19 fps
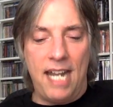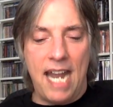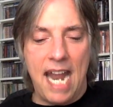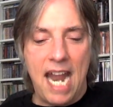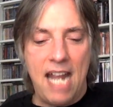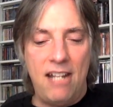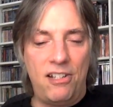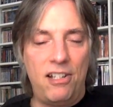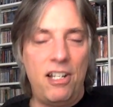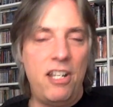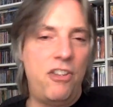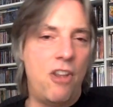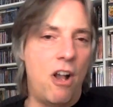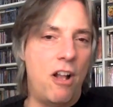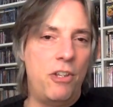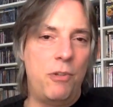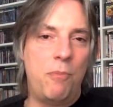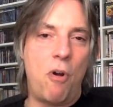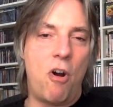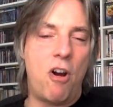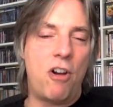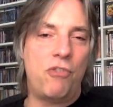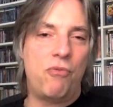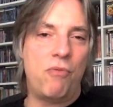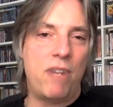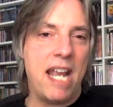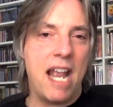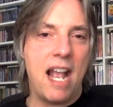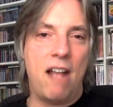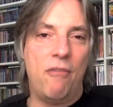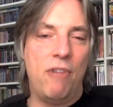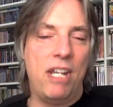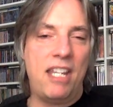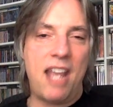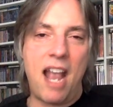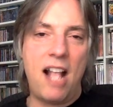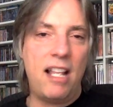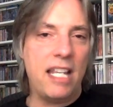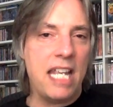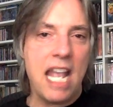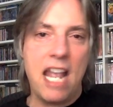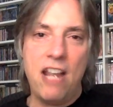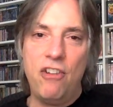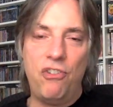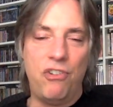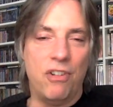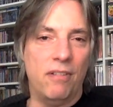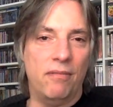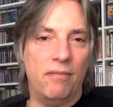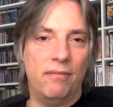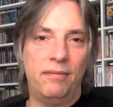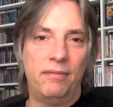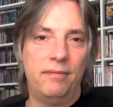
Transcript: Aynsley Dunbar's rea- Retaliation.